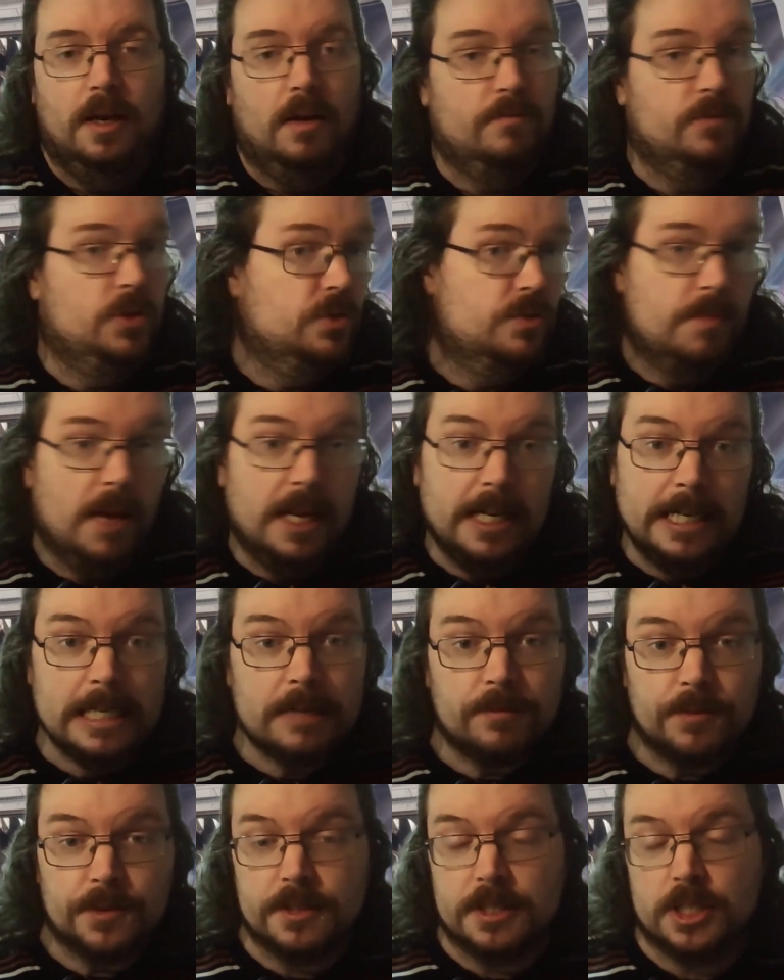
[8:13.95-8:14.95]
We use many
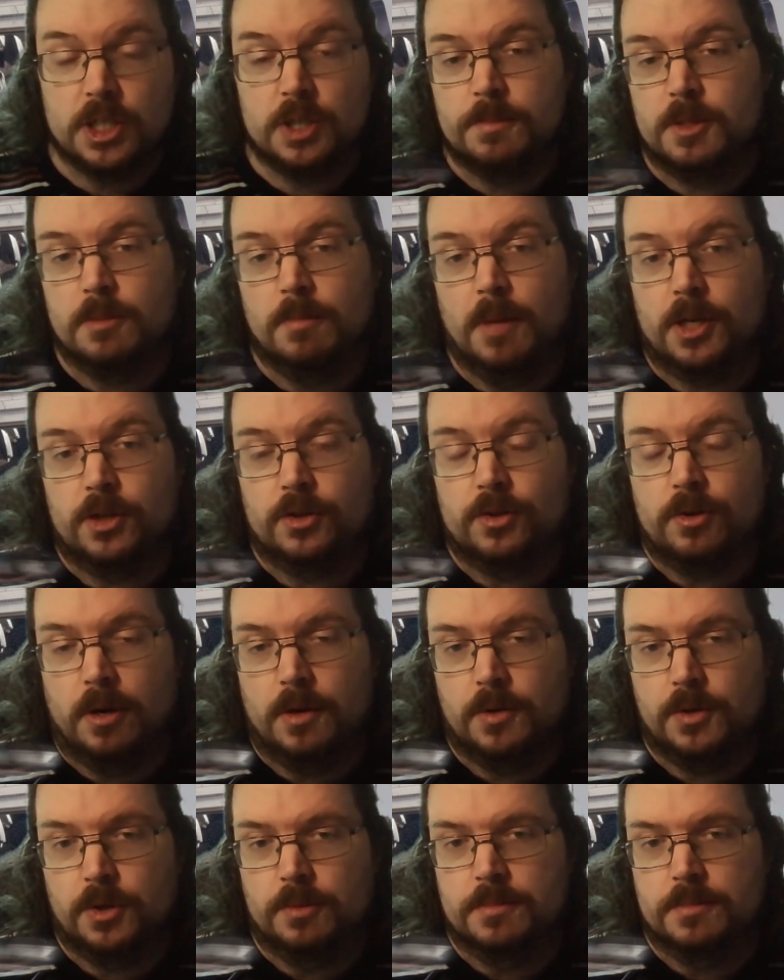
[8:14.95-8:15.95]
different systems to monitor
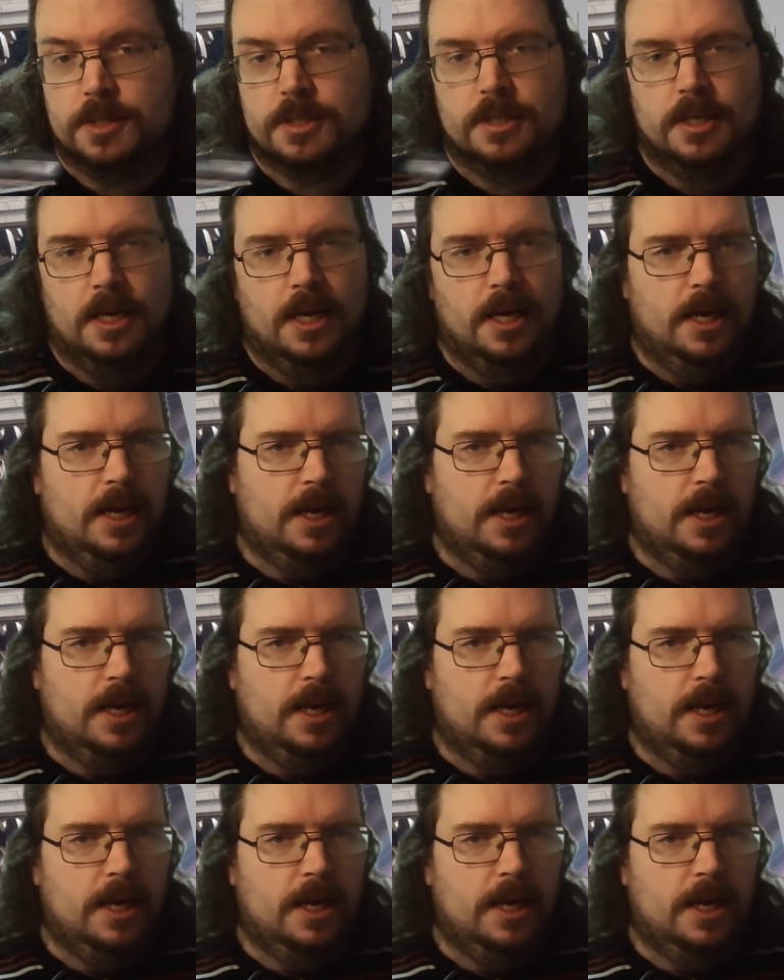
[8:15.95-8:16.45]
outcomes.